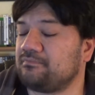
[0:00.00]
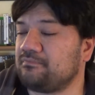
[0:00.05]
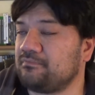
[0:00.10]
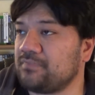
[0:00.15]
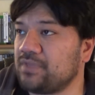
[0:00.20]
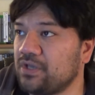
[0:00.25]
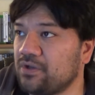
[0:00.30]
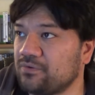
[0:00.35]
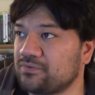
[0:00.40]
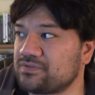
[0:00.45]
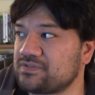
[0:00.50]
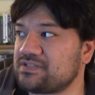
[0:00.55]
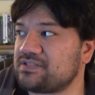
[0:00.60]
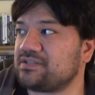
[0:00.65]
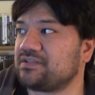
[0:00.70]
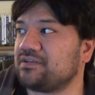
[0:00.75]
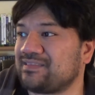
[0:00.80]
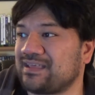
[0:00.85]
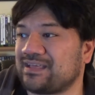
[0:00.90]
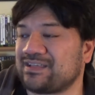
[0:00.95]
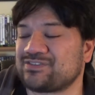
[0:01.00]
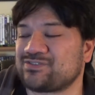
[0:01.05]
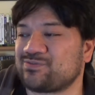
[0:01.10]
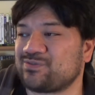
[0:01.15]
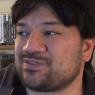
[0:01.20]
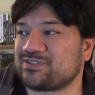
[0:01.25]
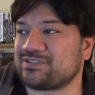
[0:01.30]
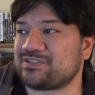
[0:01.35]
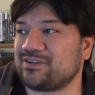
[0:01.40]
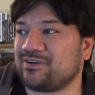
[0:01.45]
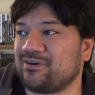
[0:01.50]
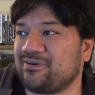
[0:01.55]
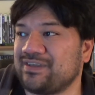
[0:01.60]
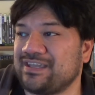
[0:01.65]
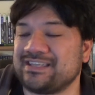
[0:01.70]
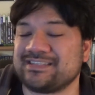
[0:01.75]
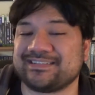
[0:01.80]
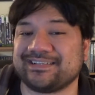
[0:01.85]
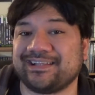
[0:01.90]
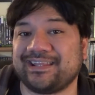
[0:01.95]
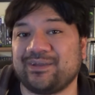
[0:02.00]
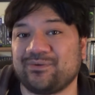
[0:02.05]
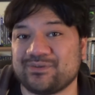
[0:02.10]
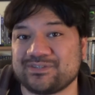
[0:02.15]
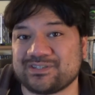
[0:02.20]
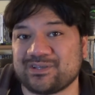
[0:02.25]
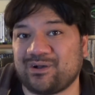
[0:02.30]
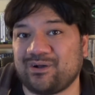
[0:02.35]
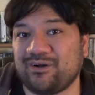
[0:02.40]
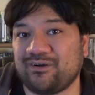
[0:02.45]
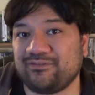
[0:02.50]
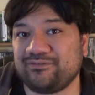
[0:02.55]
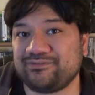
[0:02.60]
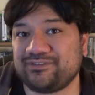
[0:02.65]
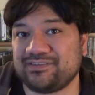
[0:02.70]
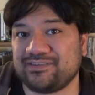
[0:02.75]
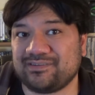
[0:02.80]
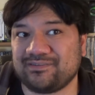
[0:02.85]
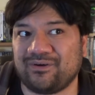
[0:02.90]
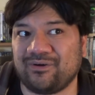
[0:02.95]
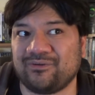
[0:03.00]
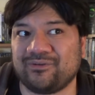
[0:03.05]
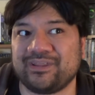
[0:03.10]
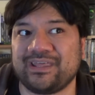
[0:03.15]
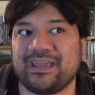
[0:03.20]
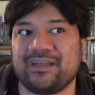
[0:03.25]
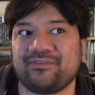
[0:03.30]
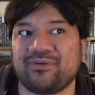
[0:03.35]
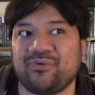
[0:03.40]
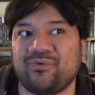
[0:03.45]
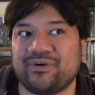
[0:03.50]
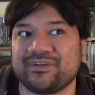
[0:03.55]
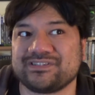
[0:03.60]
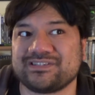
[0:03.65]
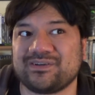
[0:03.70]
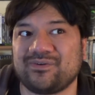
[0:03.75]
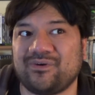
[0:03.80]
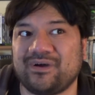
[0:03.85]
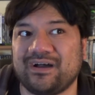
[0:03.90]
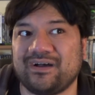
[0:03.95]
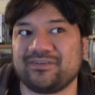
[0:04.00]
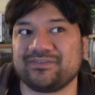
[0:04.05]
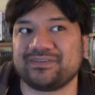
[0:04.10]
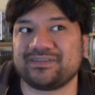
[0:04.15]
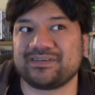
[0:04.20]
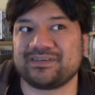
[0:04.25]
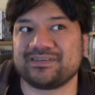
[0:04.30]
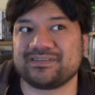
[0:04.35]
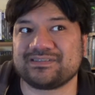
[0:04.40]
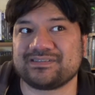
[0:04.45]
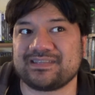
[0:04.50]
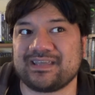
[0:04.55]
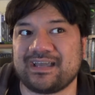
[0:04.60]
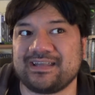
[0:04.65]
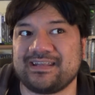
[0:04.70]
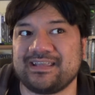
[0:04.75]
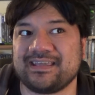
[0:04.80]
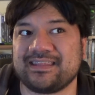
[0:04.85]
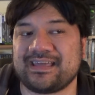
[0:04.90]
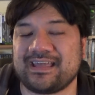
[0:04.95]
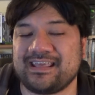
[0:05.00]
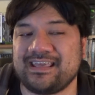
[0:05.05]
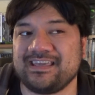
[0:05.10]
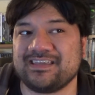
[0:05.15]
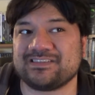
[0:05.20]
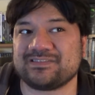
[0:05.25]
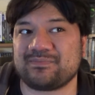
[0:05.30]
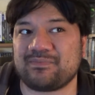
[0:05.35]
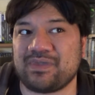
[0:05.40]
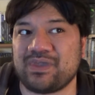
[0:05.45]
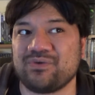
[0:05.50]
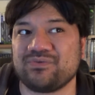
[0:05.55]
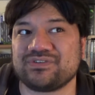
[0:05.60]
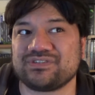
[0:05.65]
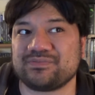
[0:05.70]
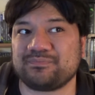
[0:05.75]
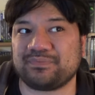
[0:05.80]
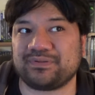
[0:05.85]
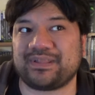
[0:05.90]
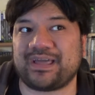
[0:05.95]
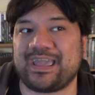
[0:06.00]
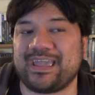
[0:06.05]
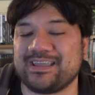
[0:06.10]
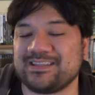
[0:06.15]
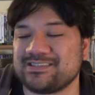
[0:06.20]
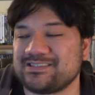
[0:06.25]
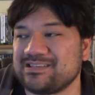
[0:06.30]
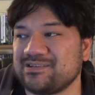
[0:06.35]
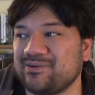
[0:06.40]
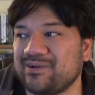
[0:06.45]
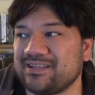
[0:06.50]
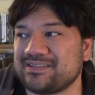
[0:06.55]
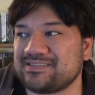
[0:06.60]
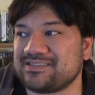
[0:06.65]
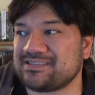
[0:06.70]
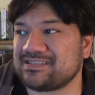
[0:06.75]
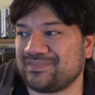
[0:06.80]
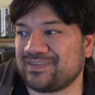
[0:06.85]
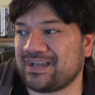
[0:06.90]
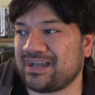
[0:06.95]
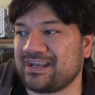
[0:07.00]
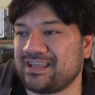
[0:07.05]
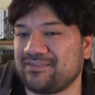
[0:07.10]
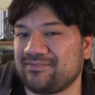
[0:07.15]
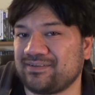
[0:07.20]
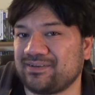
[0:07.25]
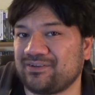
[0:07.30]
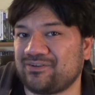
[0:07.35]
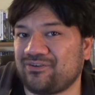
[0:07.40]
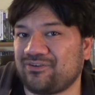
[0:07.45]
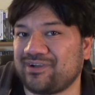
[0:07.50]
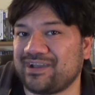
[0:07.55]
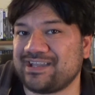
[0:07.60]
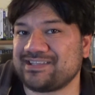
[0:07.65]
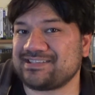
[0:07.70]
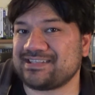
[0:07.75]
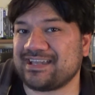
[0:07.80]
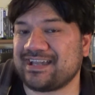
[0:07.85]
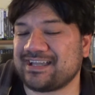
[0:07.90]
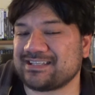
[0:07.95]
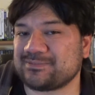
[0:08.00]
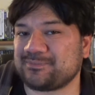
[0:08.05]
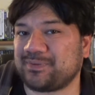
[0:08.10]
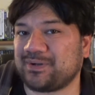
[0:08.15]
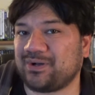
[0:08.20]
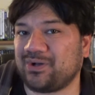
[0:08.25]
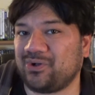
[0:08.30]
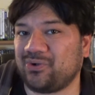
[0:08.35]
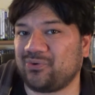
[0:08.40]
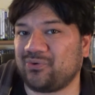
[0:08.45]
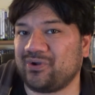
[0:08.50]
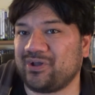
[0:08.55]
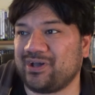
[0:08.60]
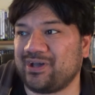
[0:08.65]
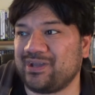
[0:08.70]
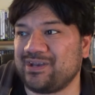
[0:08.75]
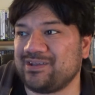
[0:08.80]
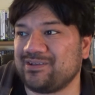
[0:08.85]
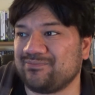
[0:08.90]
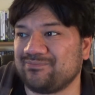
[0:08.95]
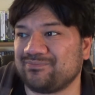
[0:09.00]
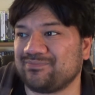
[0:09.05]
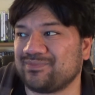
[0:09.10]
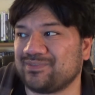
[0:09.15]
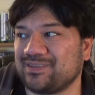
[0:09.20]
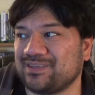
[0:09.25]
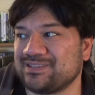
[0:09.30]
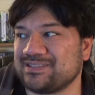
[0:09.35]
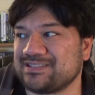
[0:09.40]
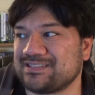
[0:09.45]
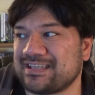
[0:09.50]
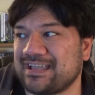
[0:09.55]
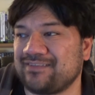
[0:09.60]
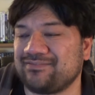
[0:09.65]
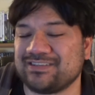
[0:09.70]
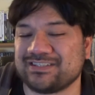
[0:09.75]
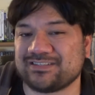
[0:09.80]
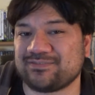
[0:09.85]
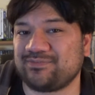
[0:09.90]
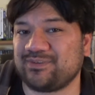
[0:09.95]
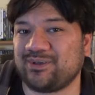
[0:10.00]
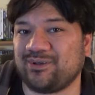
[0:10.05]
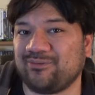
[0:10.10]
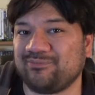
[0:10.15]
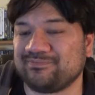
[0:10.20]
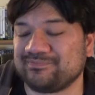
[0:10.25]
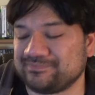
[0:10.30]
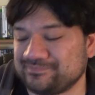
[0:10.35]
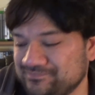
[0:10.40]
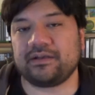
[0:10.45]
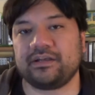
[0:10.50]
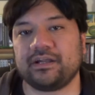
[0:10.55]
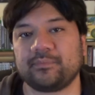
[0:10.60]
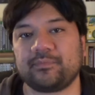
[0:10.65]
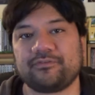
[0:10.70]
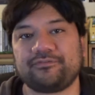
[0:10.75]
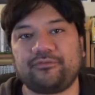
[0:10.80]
mute. Things were still easily resolved. Only every once in a while does the idea that he is mute play into it. Not even crazy-ass Paul Rudd could save this film. Number